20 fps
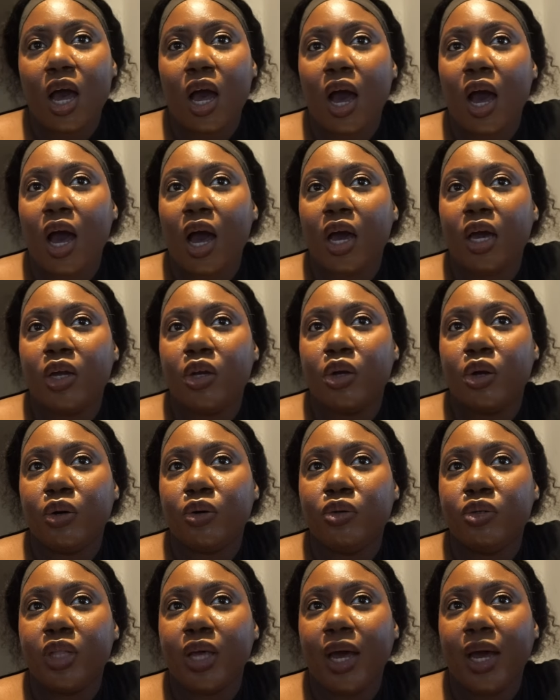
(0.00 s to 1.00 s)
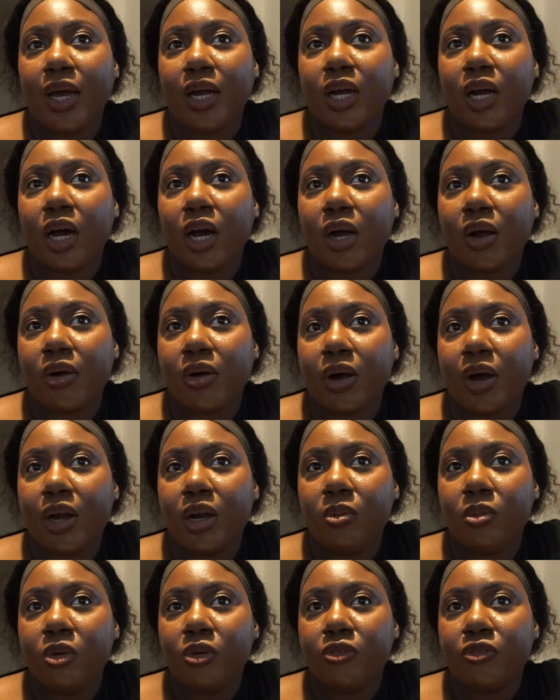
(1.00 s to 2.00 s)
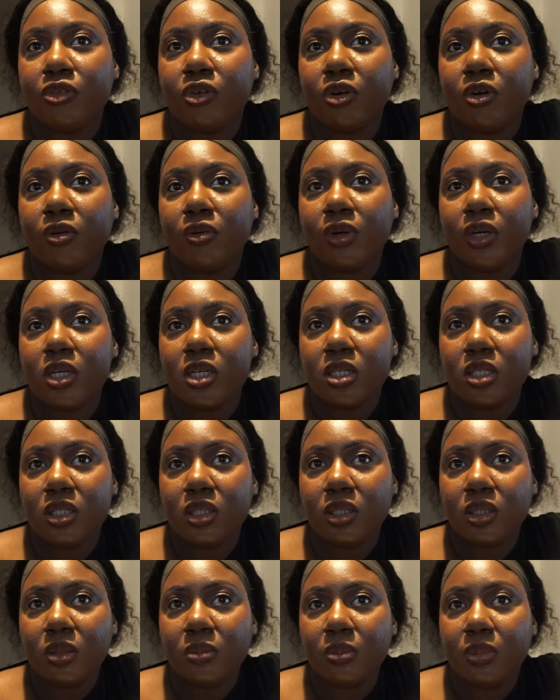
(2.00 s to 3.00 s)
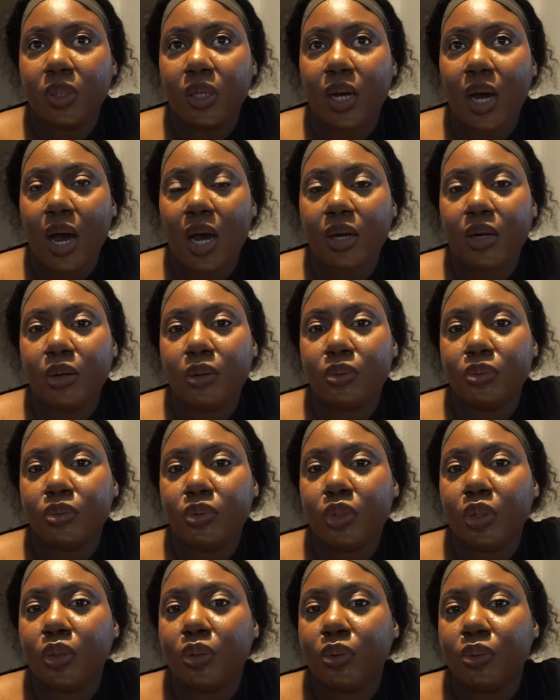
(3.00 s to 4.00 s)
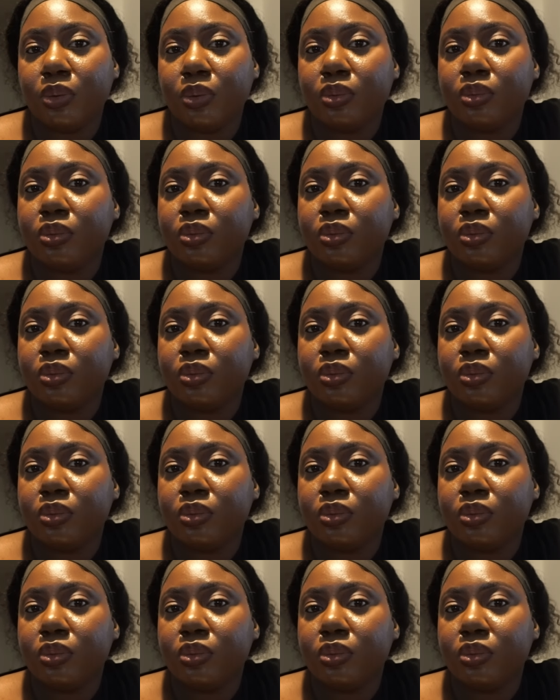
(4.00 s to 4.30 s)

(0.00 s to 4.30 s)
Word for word: i know that god created me for a reason but i don't know